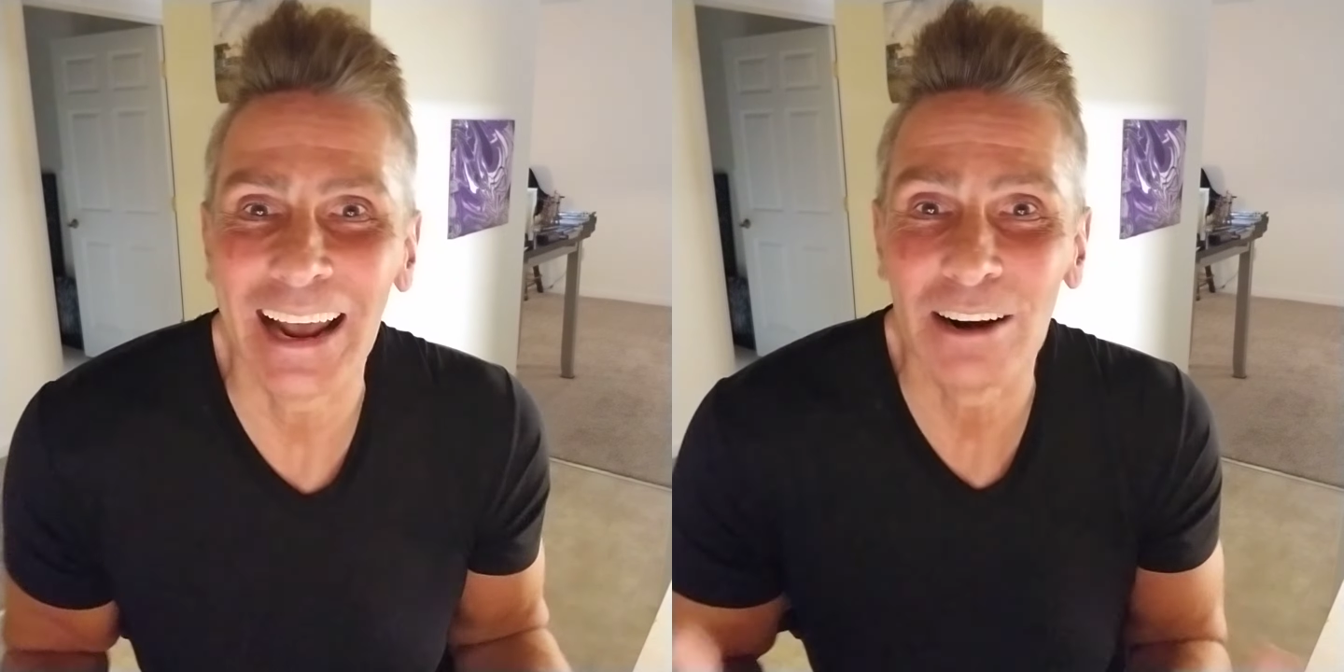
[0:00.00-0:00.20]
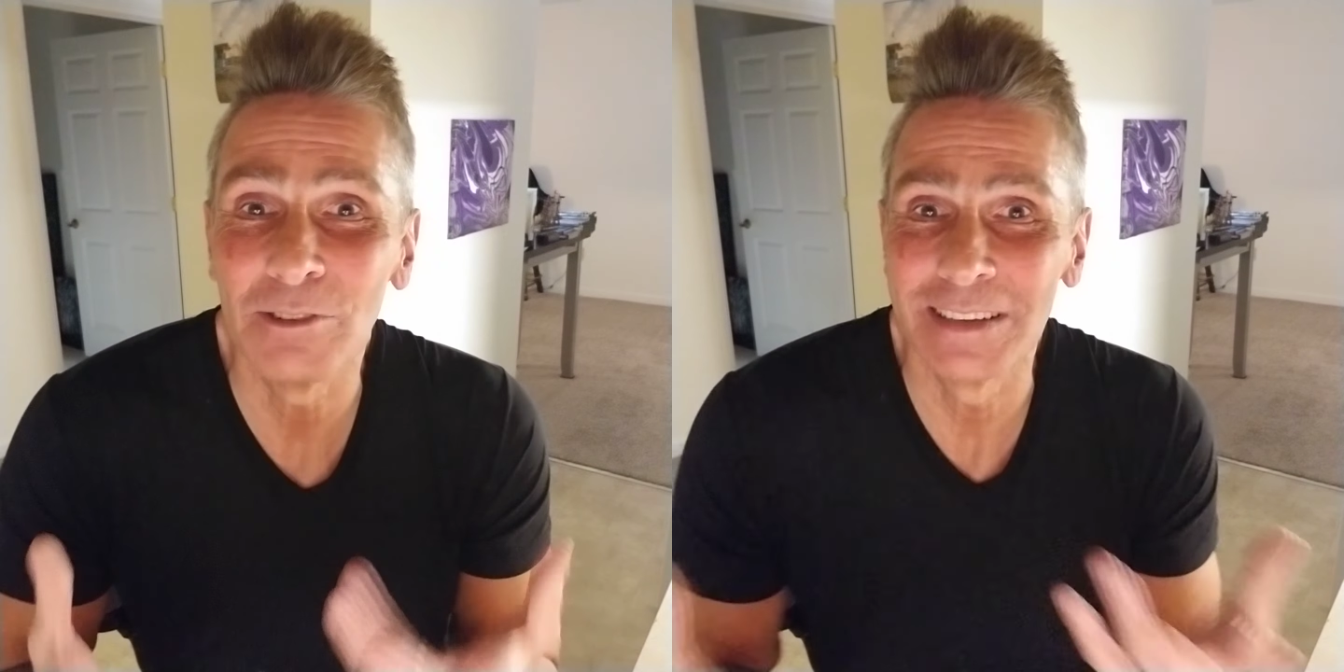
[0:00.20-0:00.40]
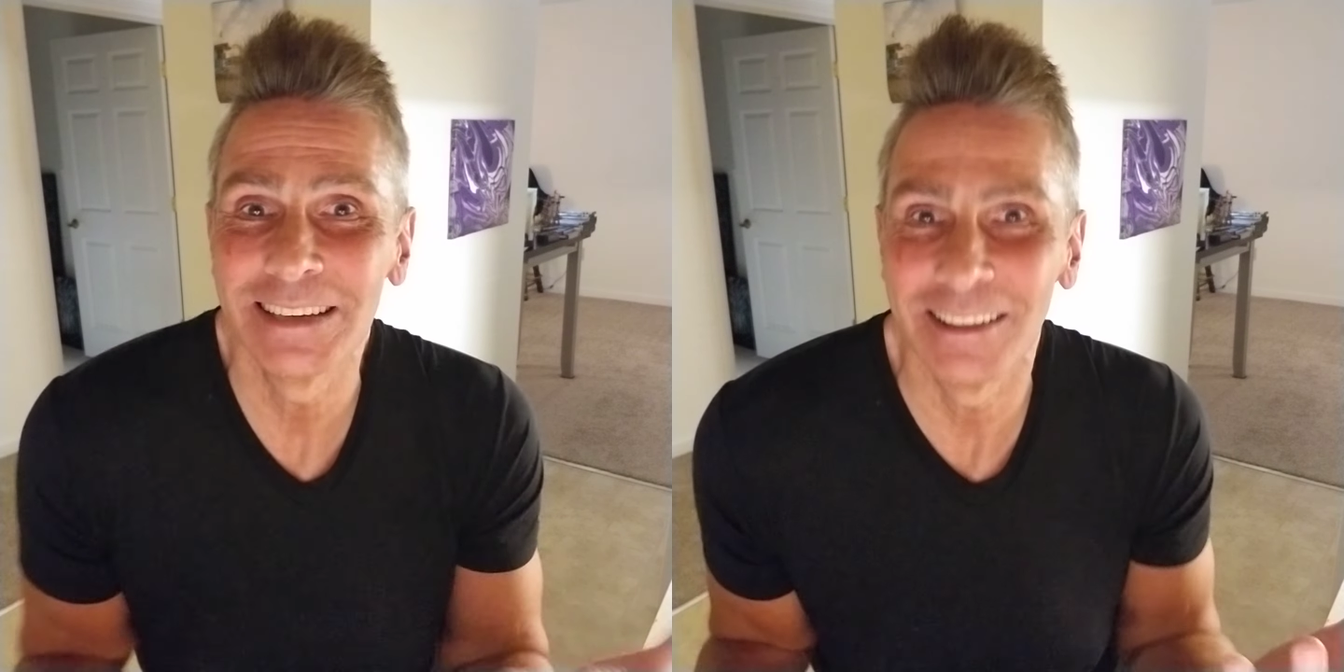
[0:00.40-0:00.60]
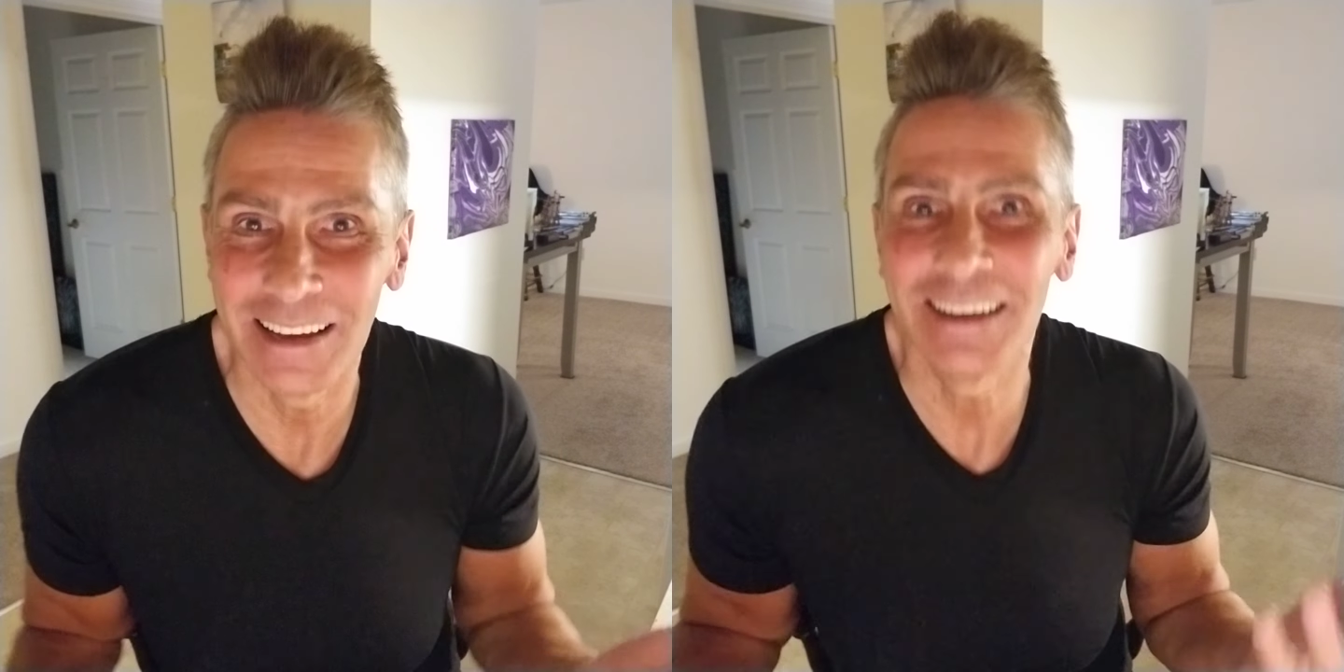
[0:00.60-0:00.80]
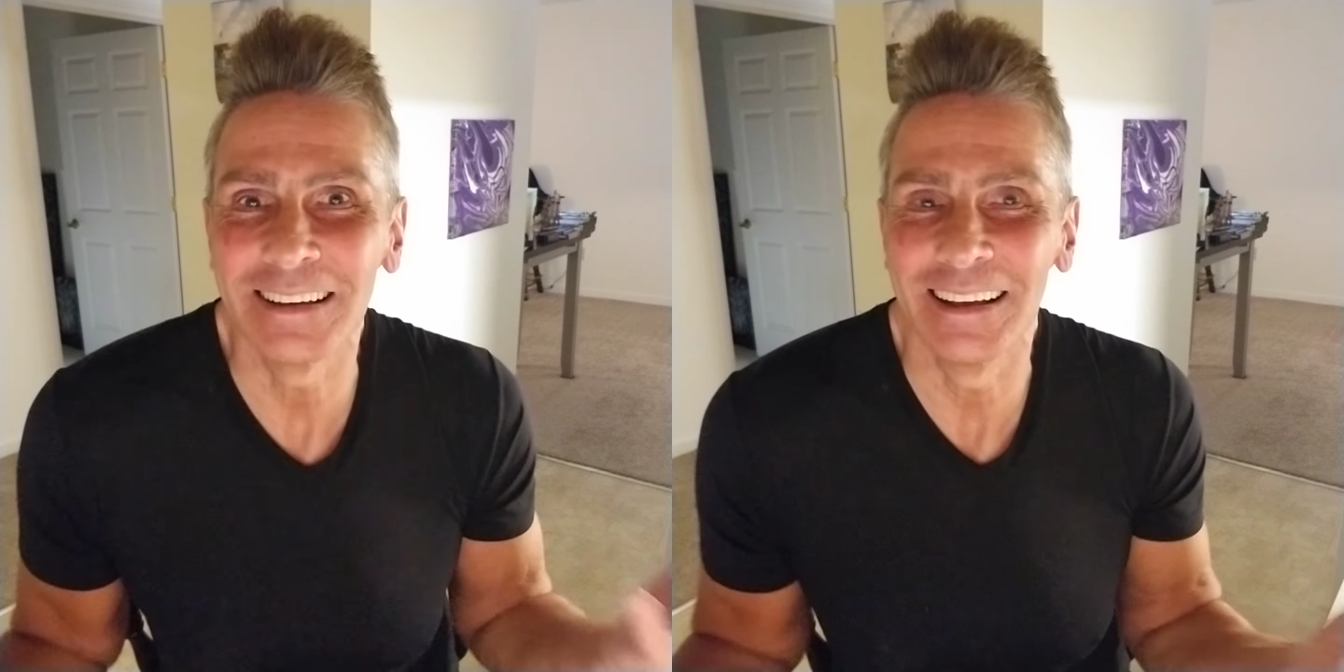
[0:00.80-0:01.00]
I don't want to sound
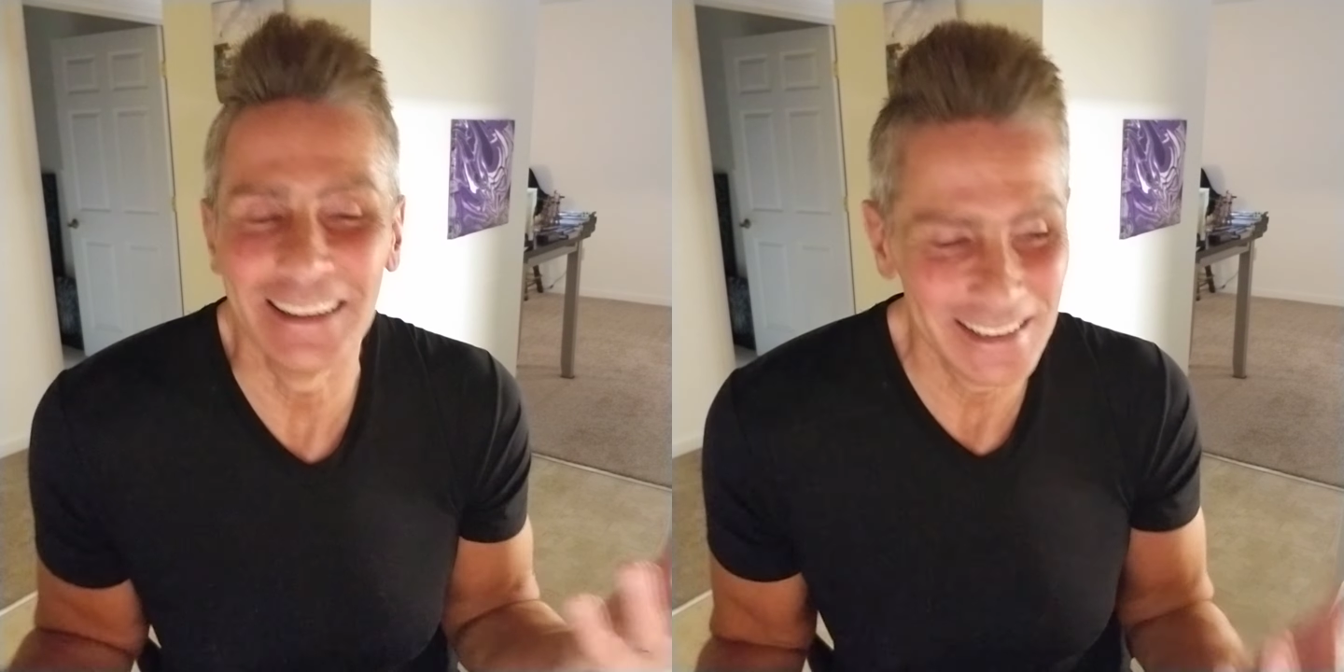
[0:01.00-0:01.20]
like a uh,